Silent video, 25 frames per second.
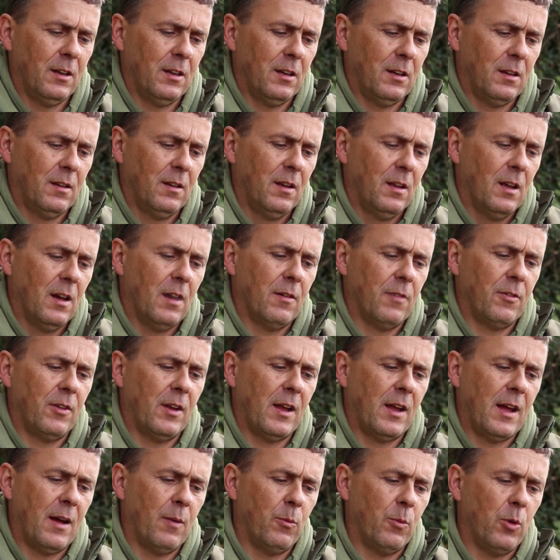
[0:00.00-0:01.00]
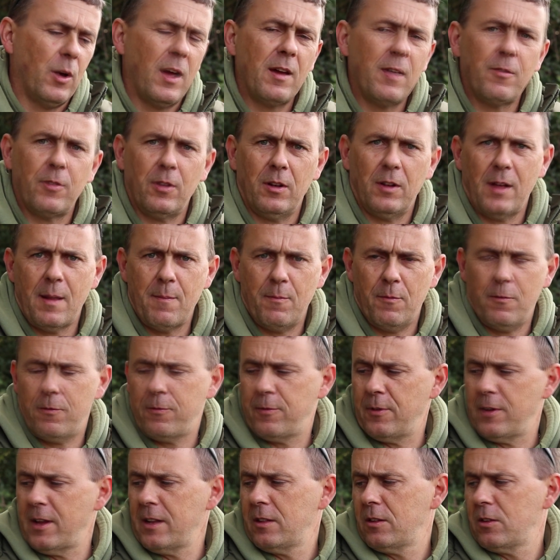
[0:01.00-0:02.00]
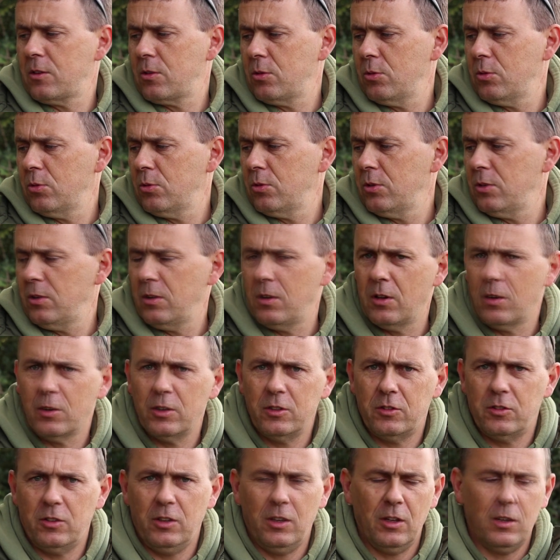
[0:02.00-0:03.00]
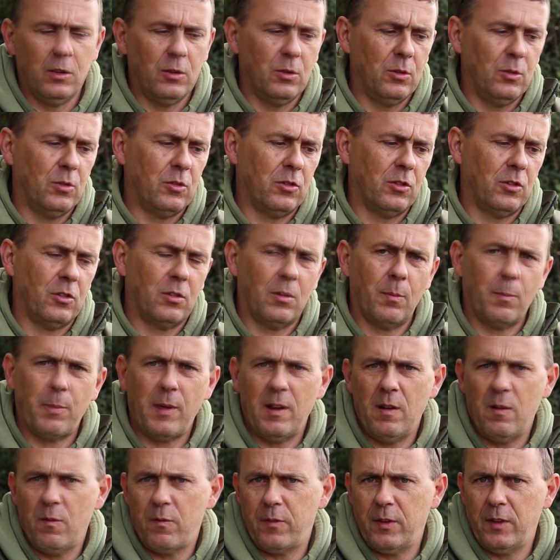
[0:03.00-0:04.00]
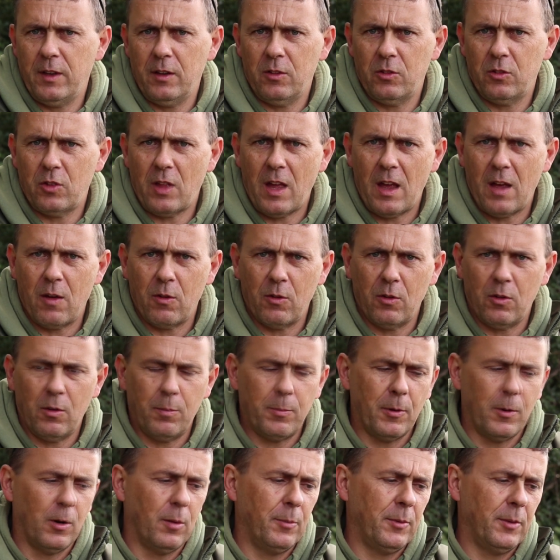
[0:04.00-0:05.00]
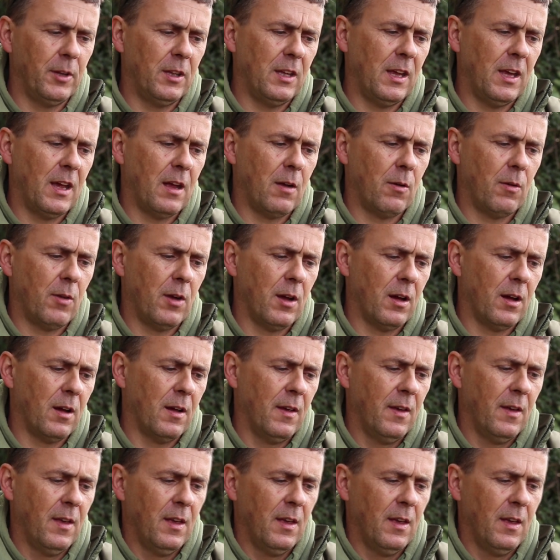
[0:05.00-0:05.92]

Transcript: Other than that, whatever length lead cord you like to use, just to pin things down on the bottom in the area.